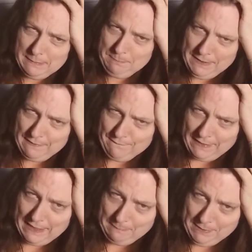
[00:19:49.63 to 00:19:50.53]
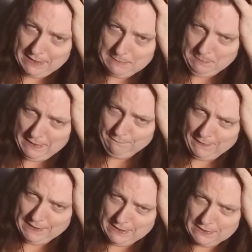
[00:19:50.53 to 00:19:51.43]
B F A because B F A
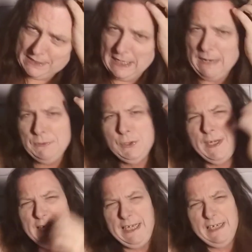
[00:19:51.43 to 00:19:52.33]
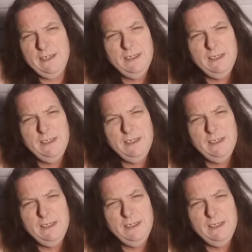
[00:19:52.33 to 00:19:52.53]
doesn't have training